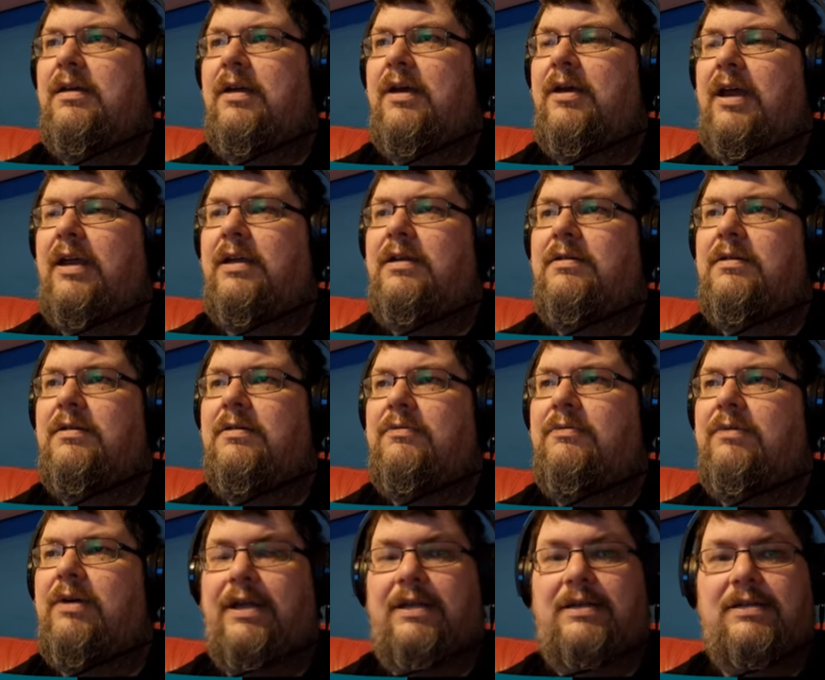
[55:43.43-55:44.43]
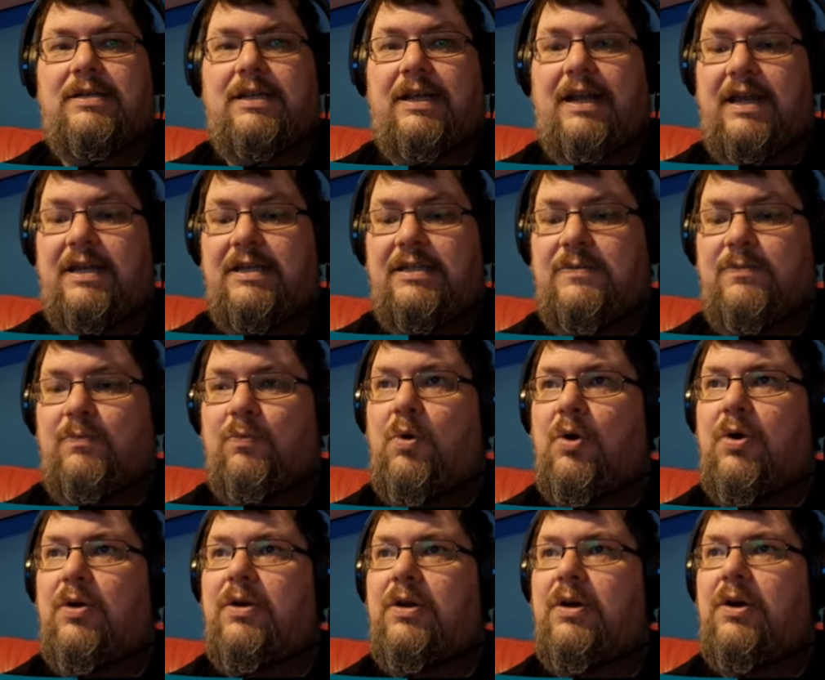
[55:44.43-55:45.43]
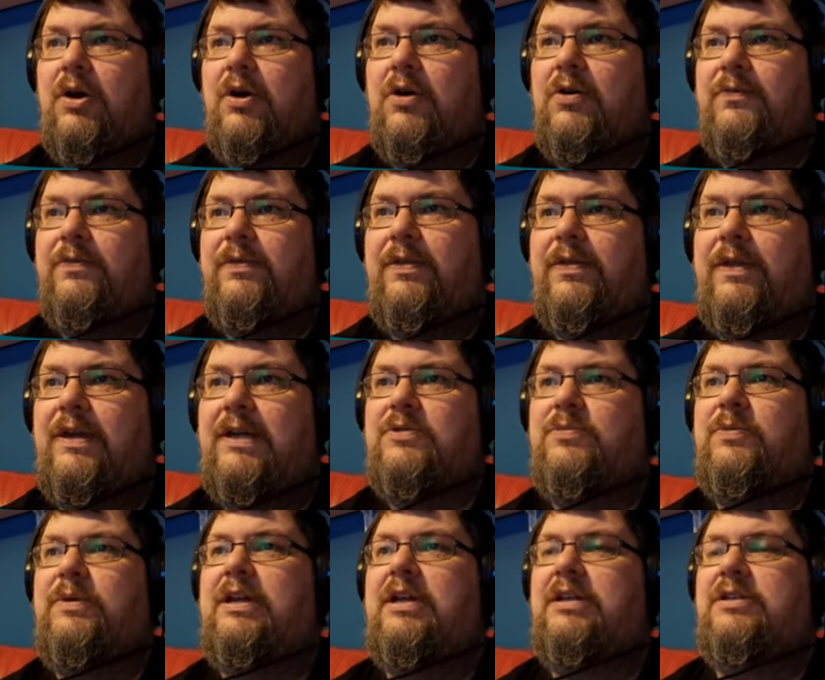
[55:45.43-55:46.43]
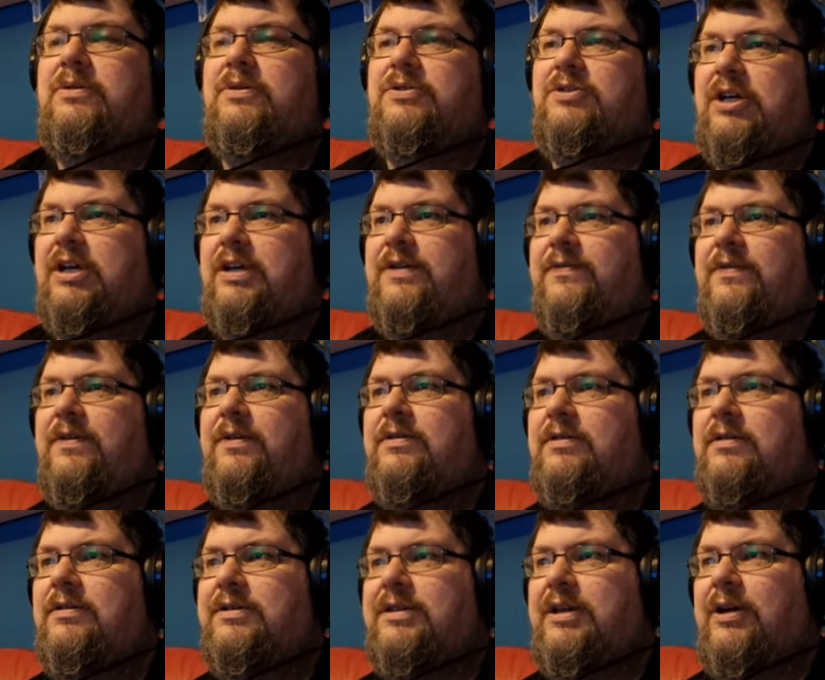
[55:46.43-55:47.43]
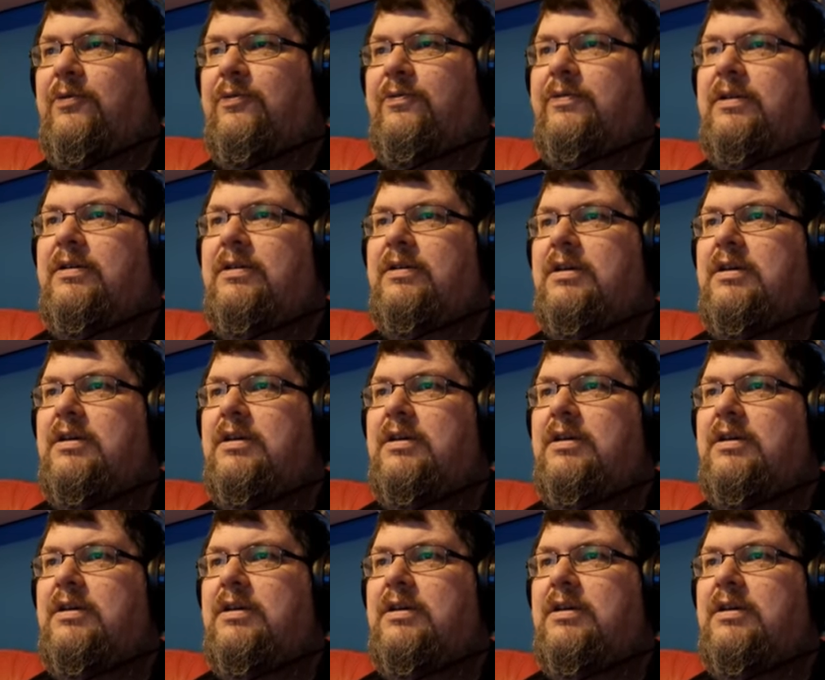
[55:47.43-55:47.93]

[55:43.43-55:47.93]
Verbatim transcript: Okay, right, so that is one of the things we need to achieve solved.